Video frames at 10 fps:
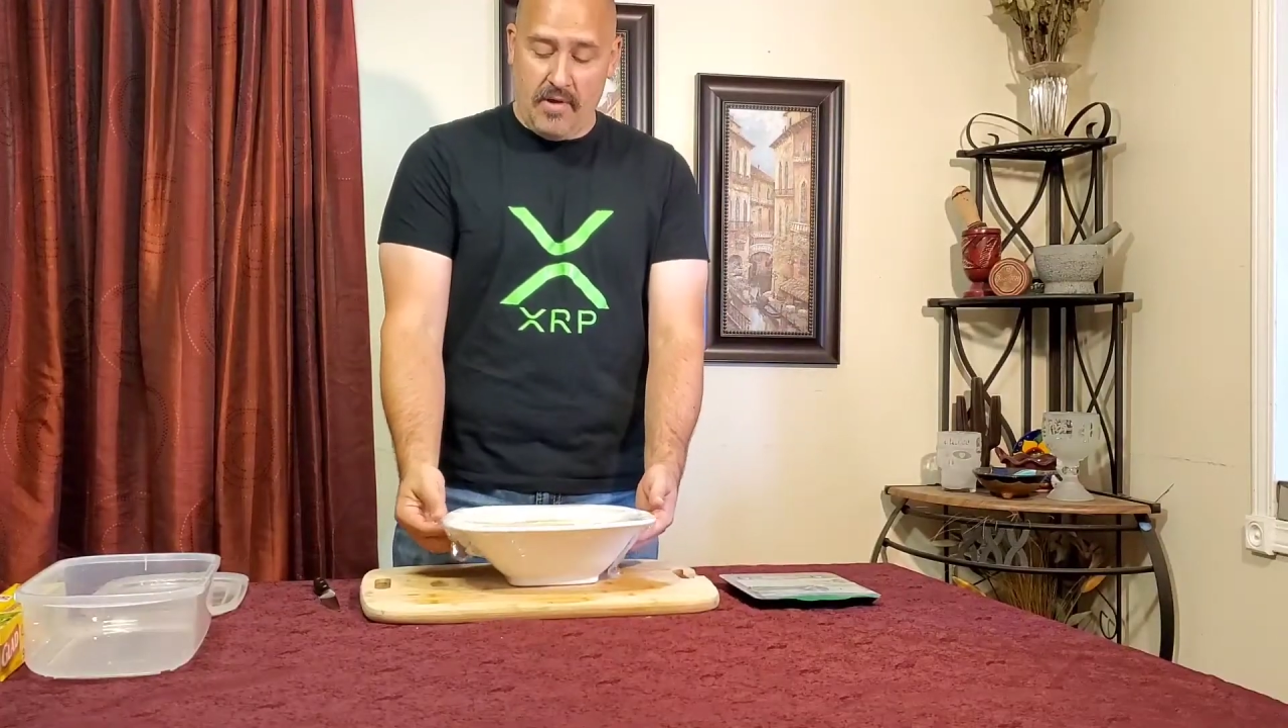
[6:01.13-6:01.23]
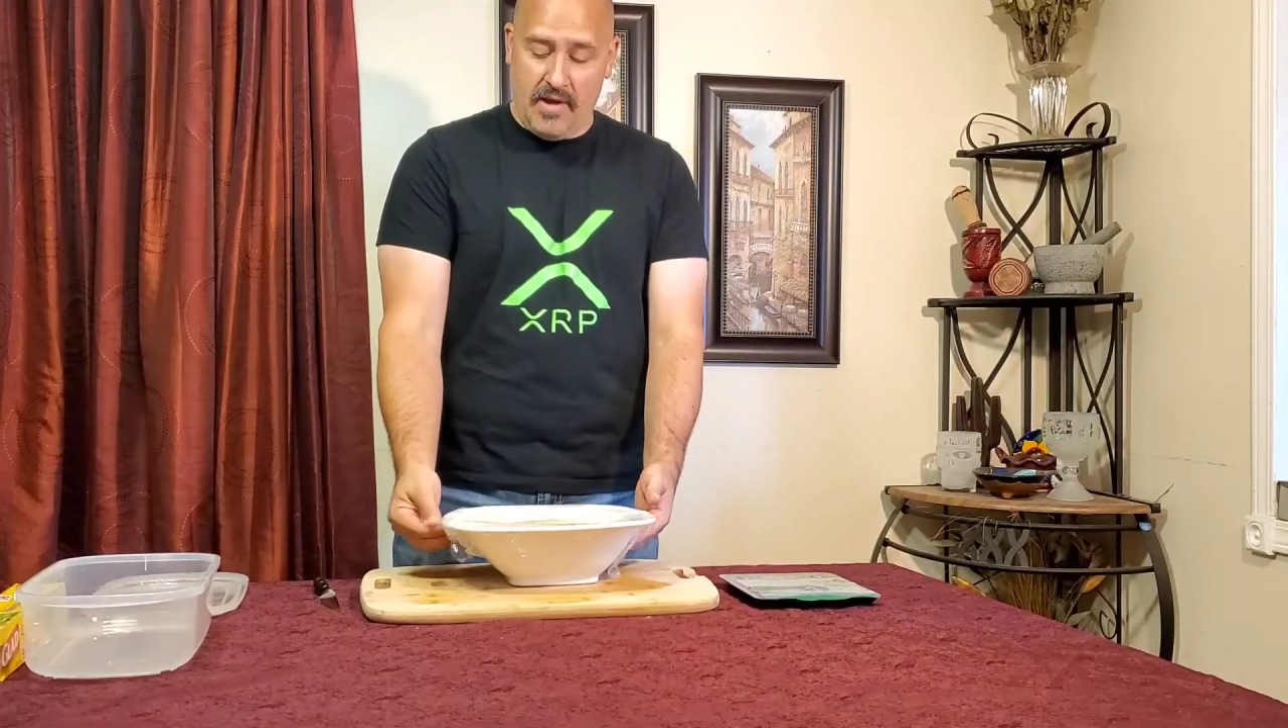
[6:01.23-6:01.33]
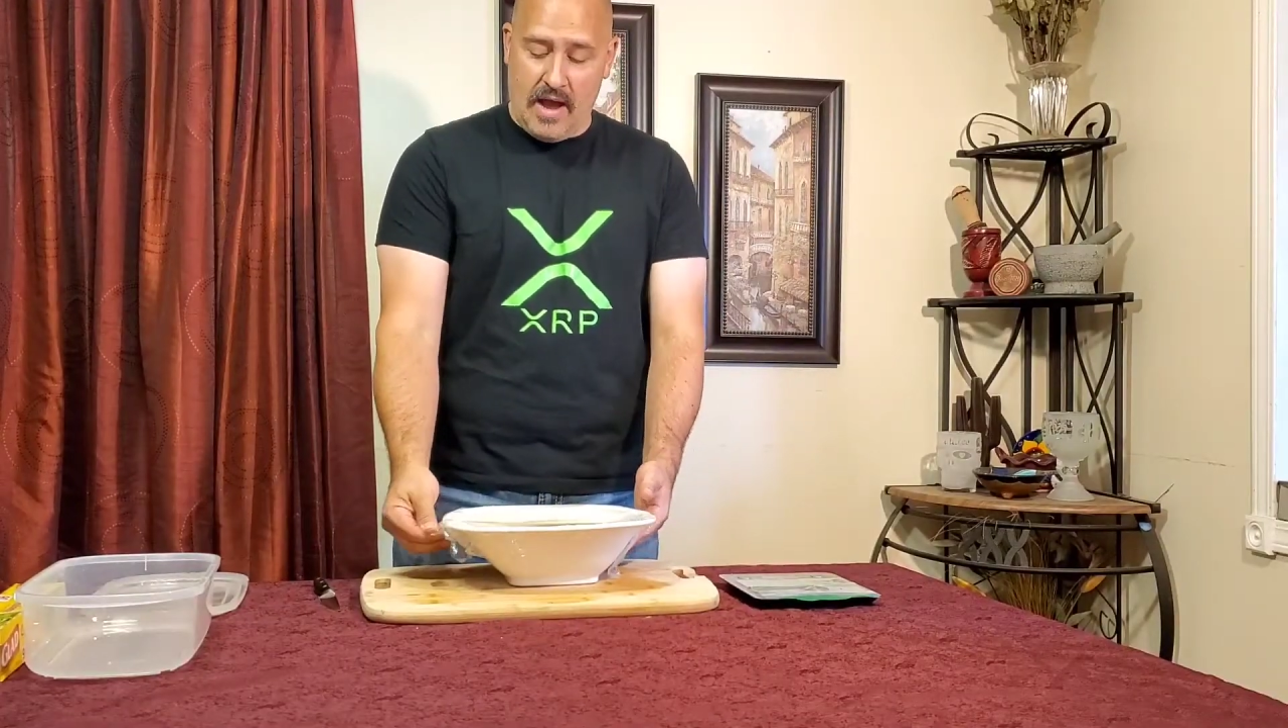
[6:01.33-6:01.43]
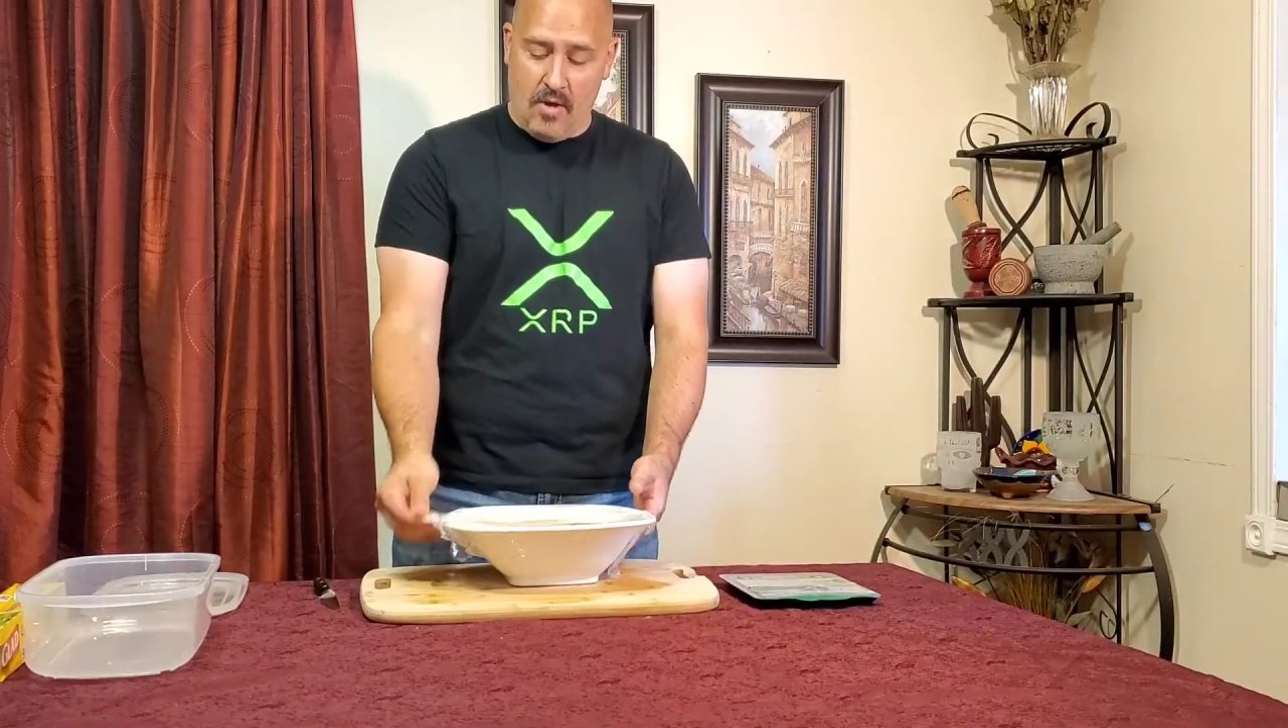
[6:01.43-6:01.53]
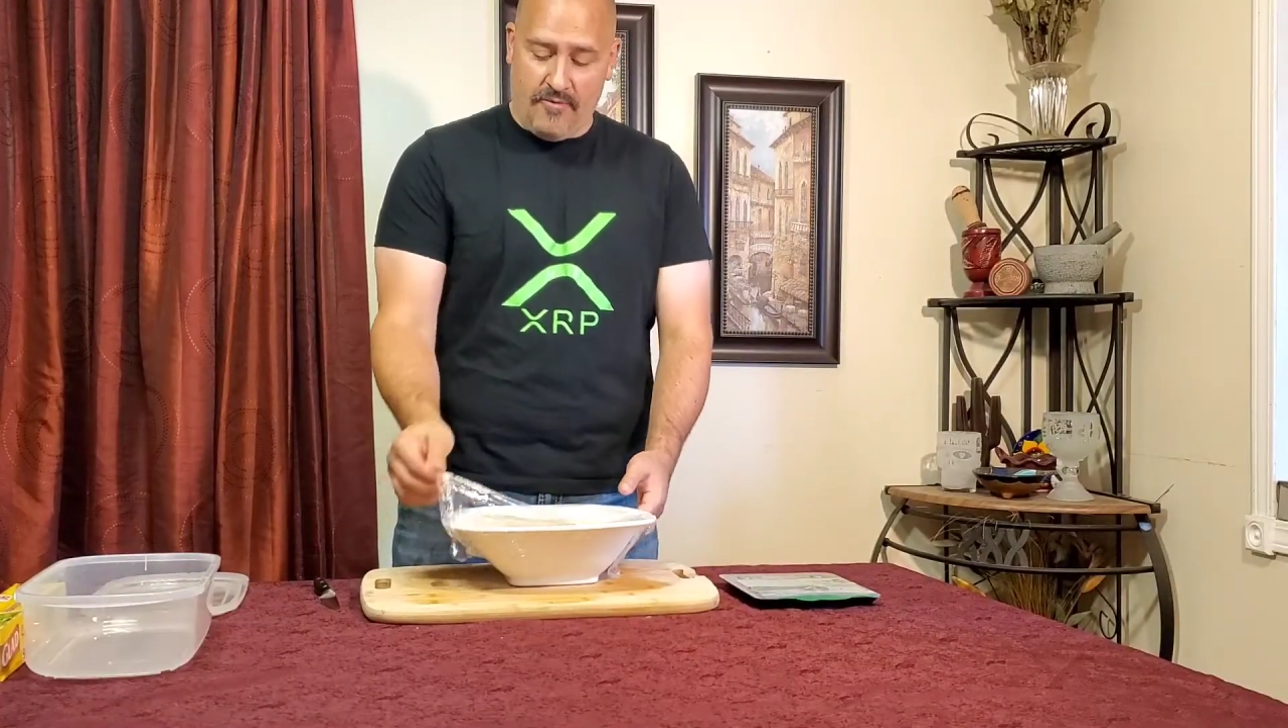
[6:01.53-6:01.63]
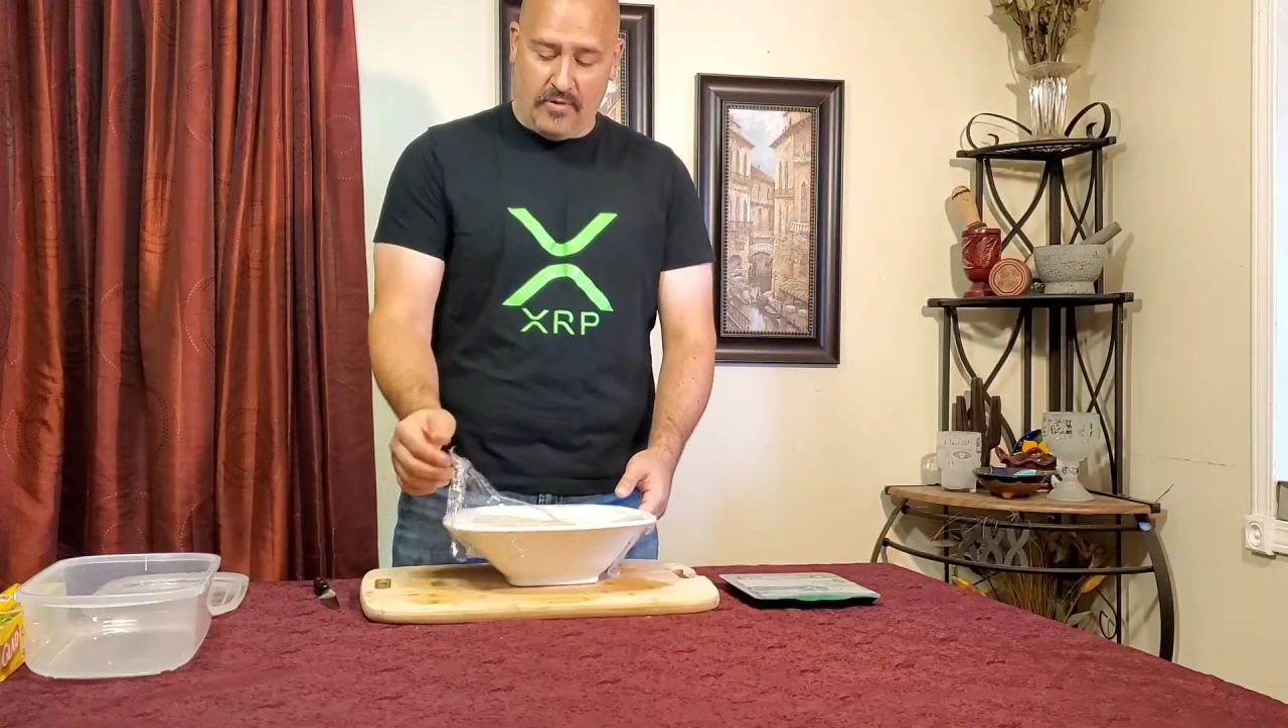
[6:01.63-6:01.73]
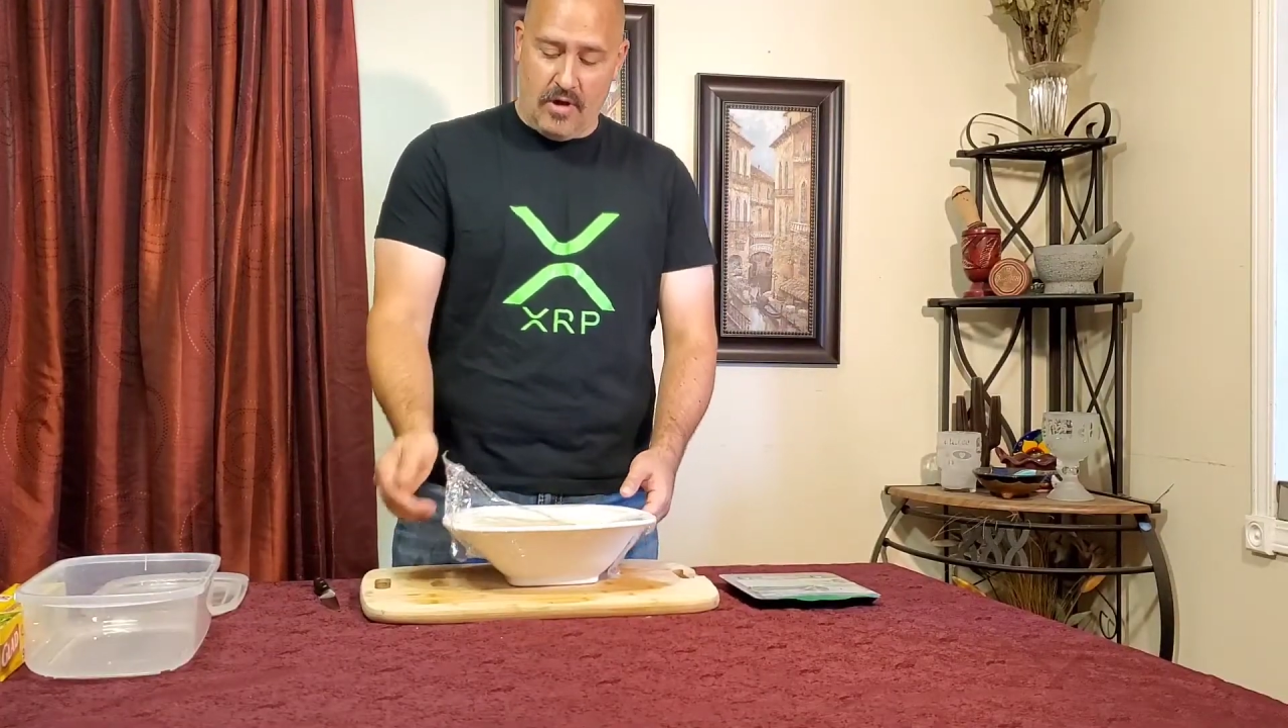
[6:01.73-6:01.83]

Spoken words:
an hour for